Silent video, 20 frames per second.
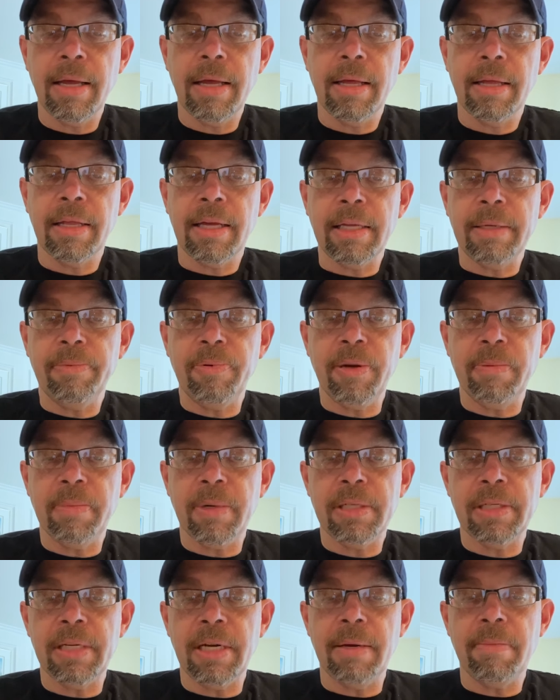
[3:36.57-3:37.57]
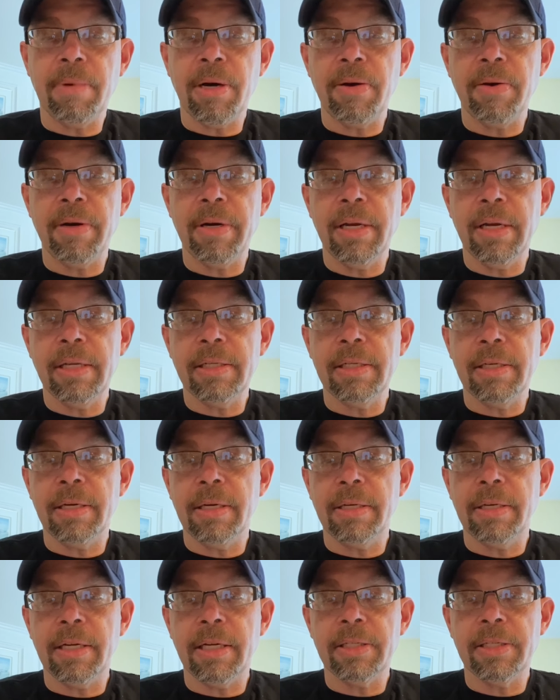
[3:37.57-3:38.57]
that's pretty much mRNAs in a
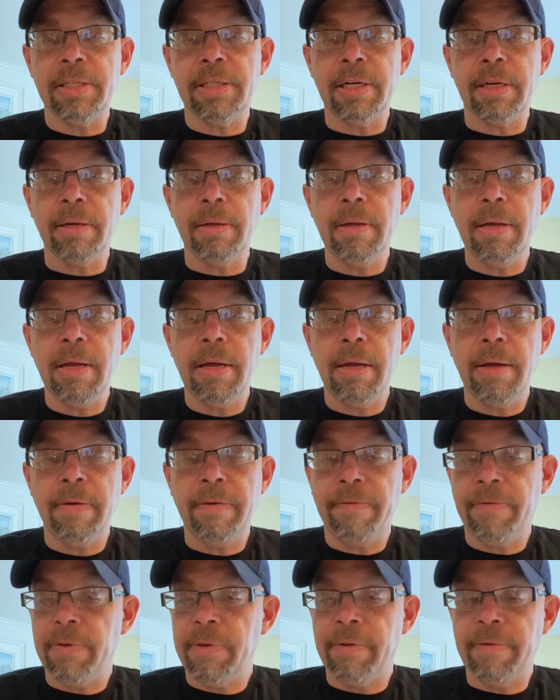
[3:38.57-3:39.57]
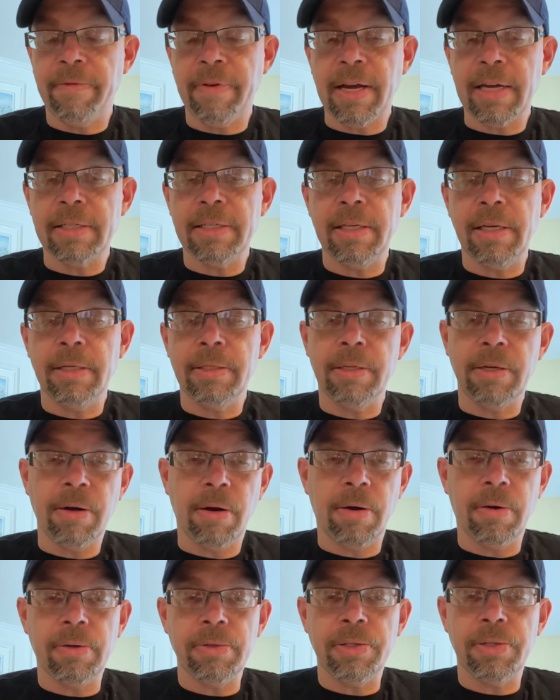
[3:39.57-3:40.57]
nutshell for the vaccines. And
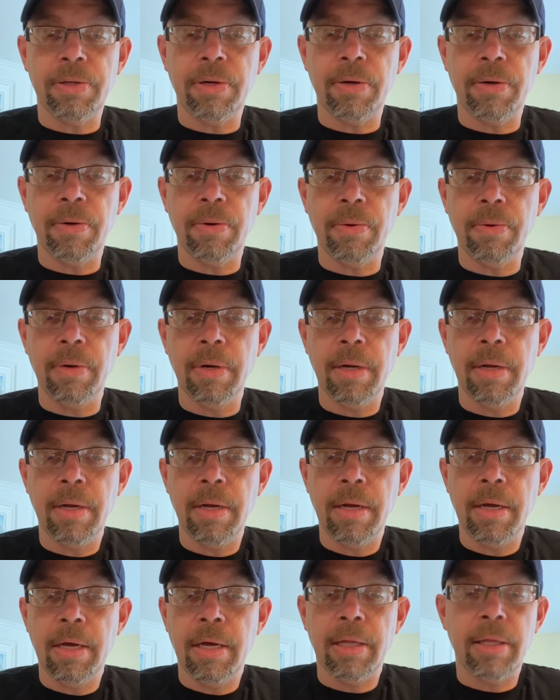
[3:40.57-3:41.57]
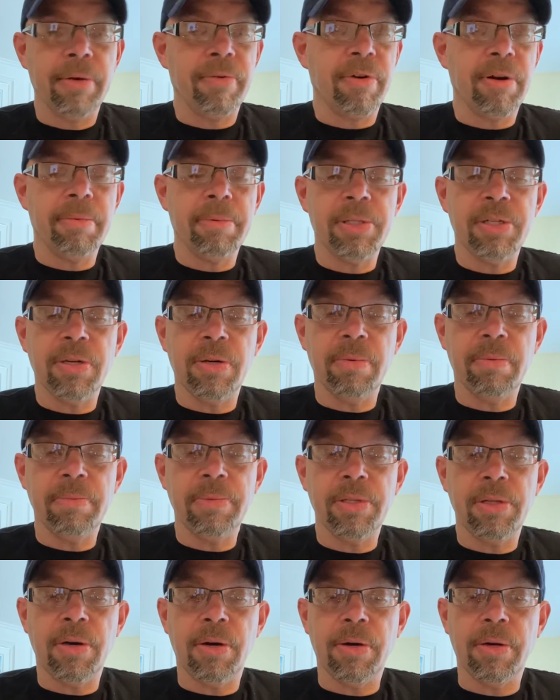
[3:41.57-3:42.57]
also, the
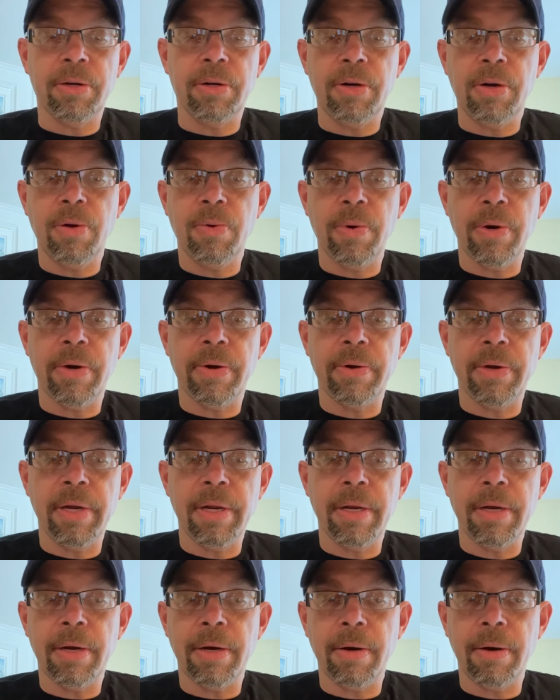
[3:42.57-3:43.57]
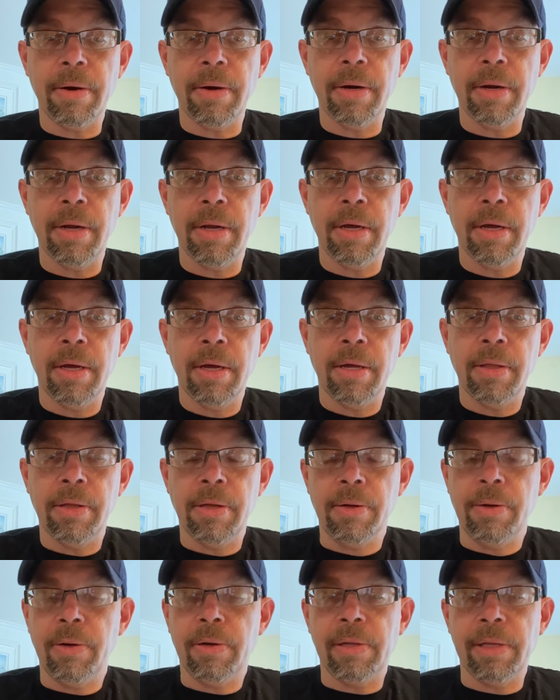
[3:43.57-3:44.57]
ribosomes are nowhere near the
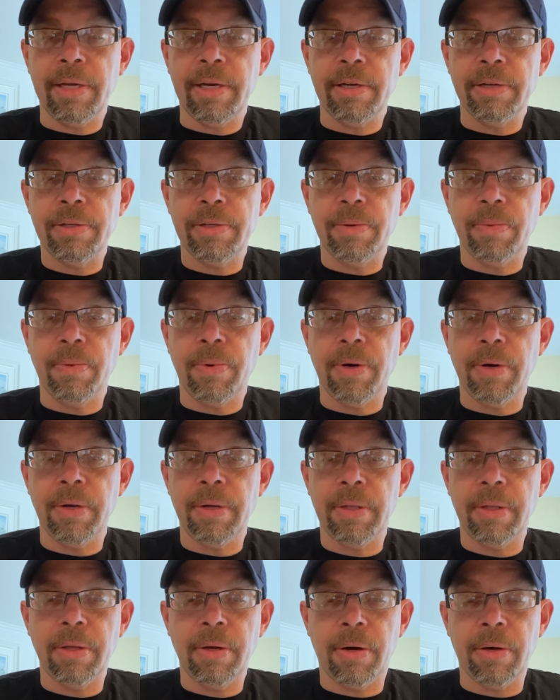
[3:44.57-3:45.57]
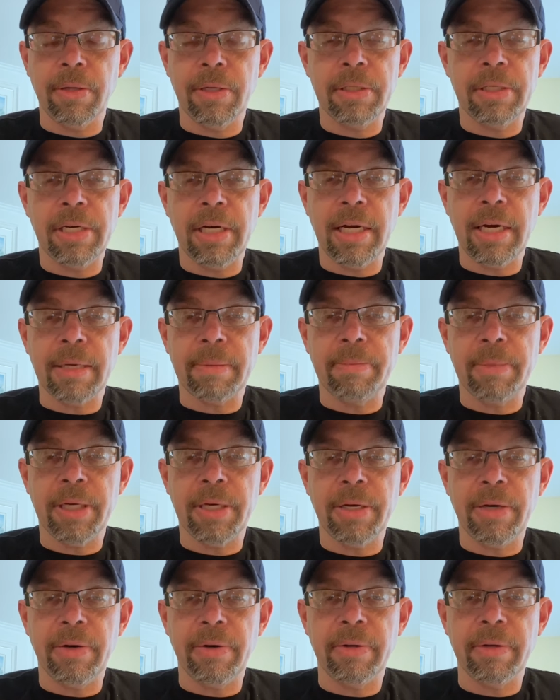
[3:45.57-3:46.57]
nucleus where all the genetic
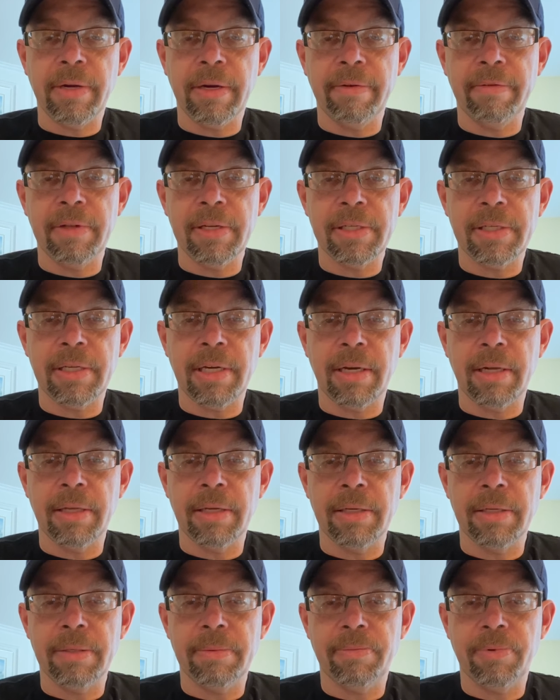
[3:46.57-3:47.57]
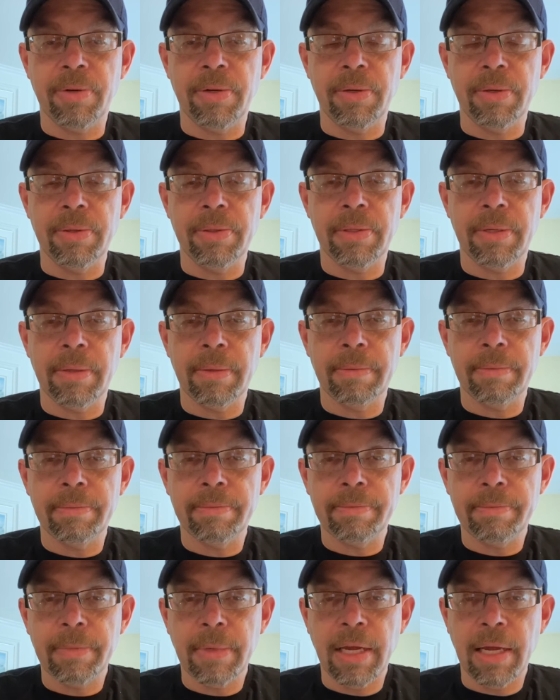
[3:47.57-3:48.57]
material of the cell is produced
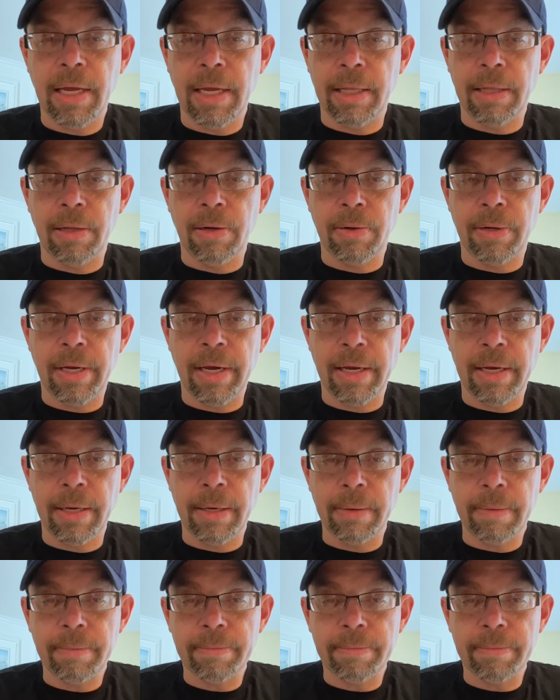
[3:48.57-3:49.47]
and located.